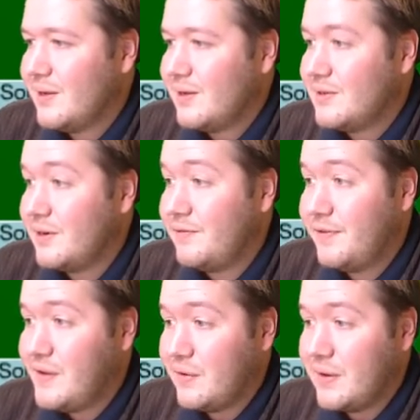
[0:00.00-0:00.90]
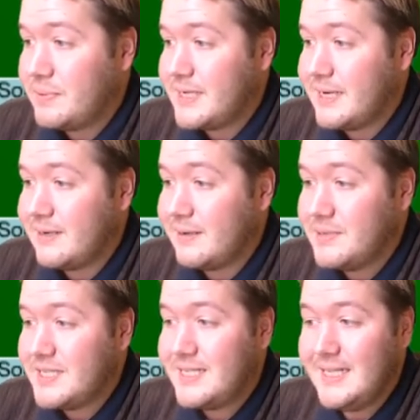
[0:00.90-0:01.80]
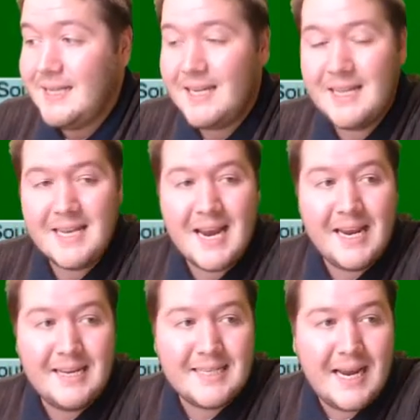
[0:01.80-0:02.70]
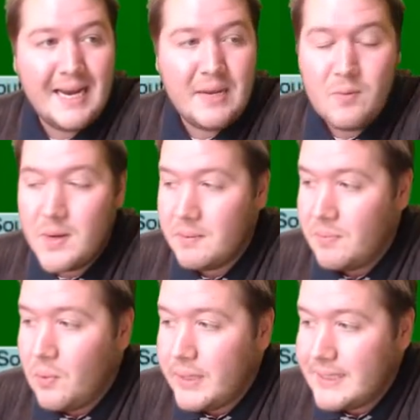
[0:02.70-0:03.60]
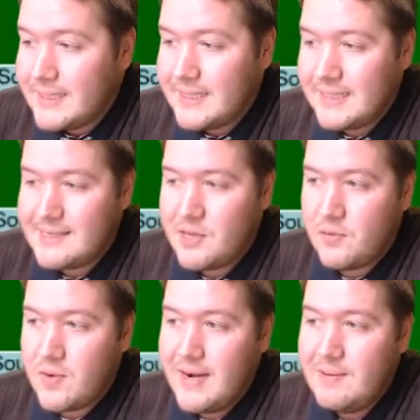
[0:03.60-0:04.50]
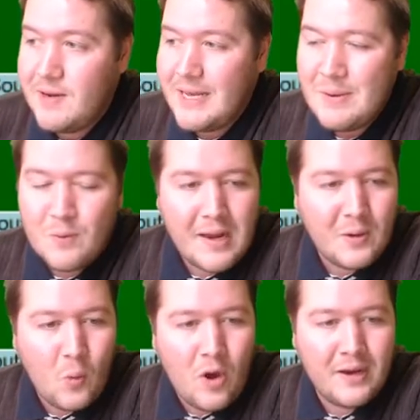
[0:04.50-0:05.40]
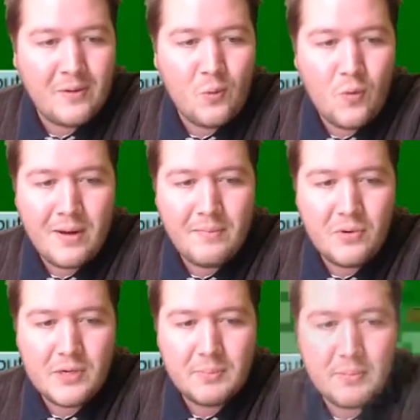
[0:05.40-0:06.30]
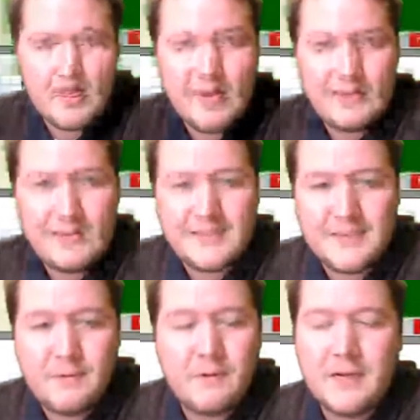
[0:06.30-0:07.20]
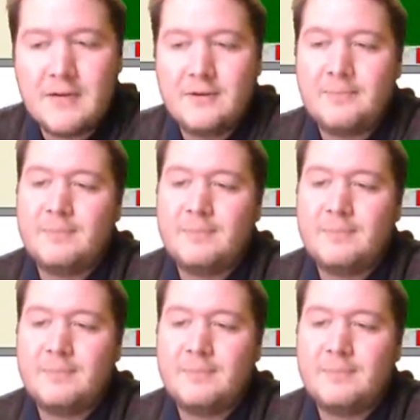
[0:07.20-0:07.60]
So 53%, I'm still in the 80s, 81.63, in rank 1, one board to play. Let's see what we can do.